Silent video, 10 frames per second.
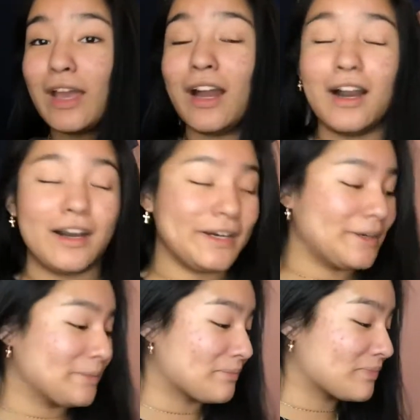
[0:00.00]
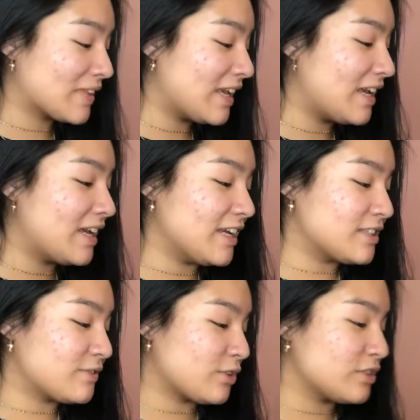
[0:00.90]
Um, it's
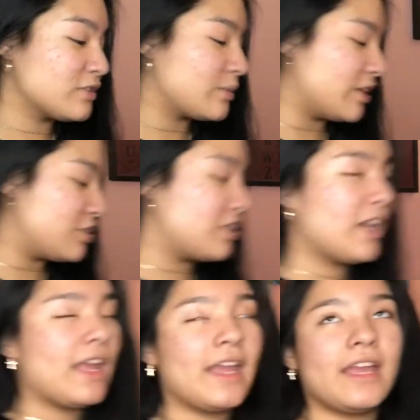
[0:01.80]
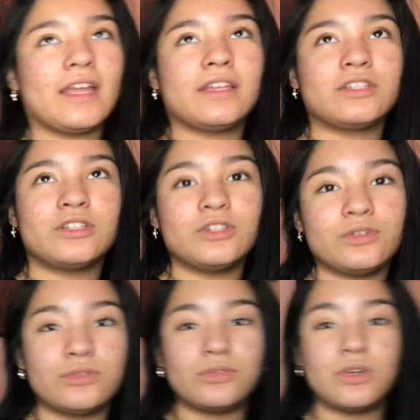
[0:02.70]
for the Switch and
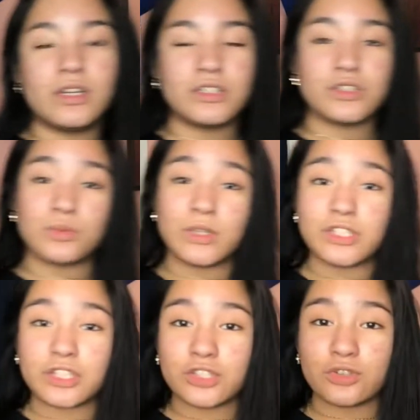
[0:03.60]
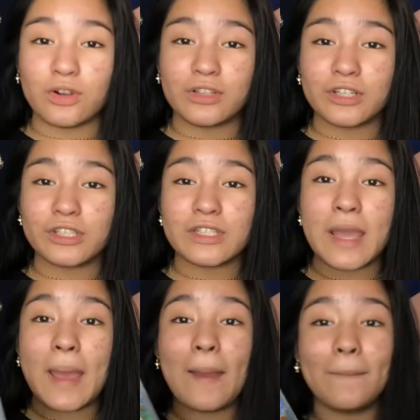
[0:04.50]
new Switch controllers
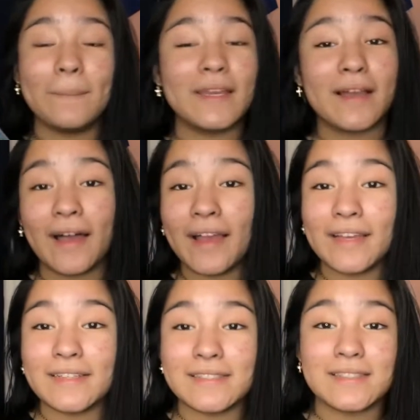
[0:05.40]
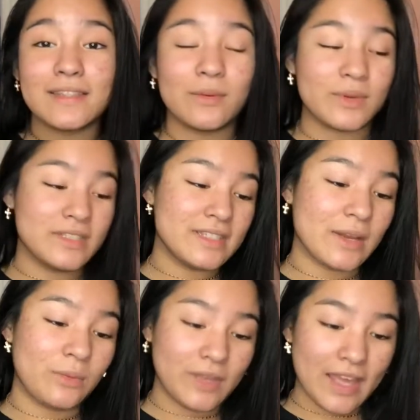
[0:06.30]
because the ones that
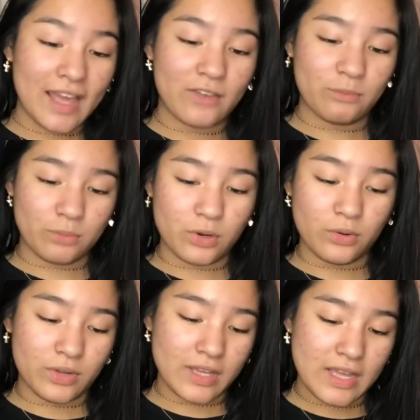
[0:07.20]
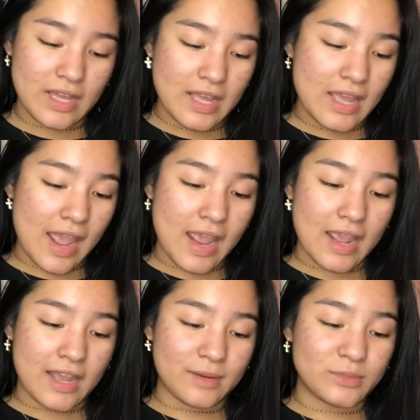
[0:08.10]
we have broke
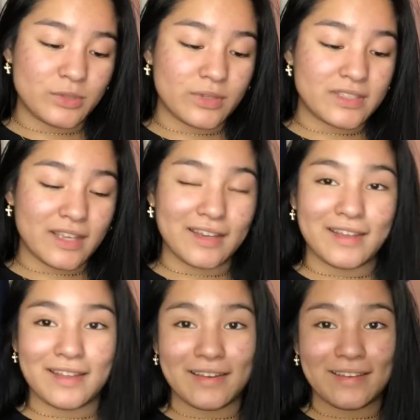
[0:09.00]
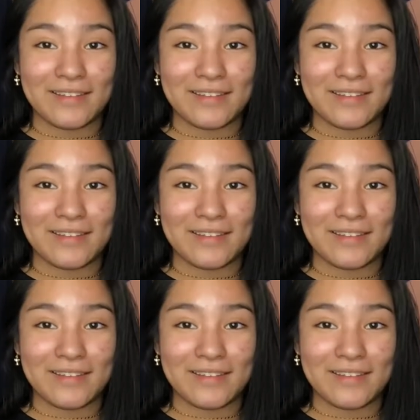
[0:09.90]
and I'm so excited.